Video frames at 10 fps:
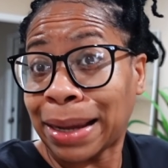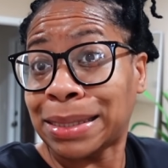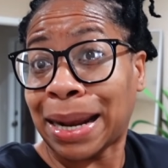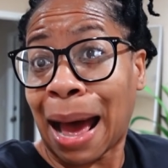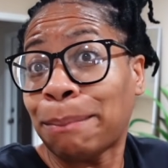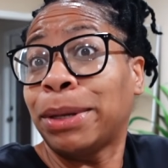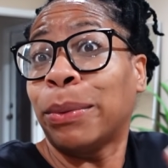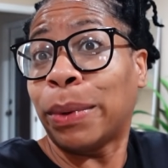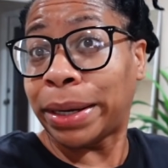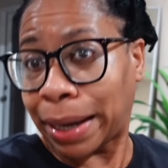I said, I'm the
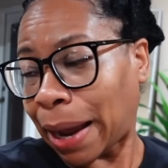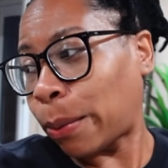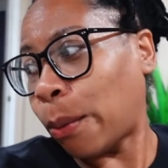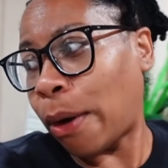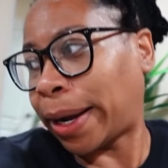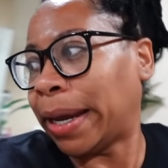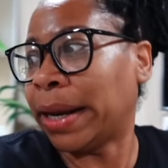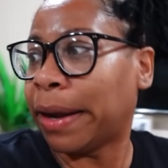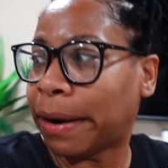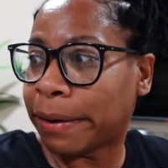one that gotta walk in
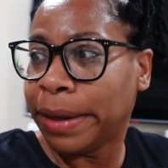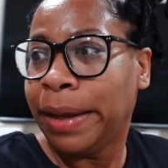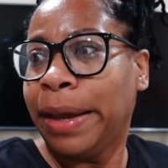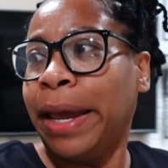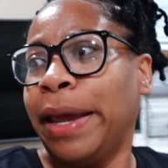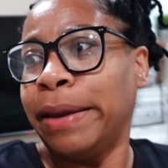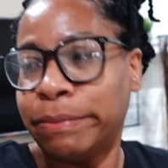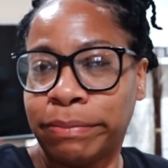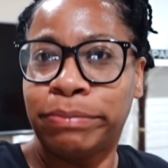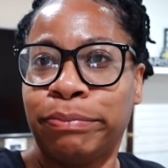there
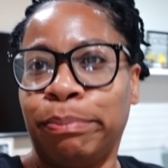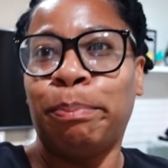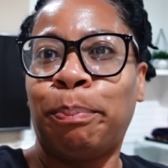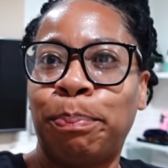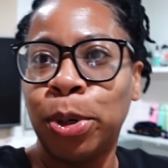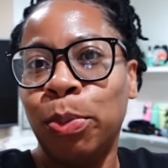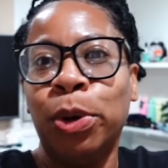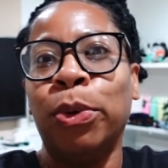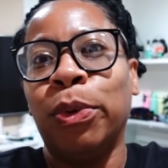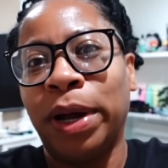and
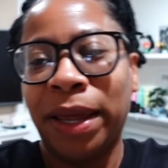boo-boo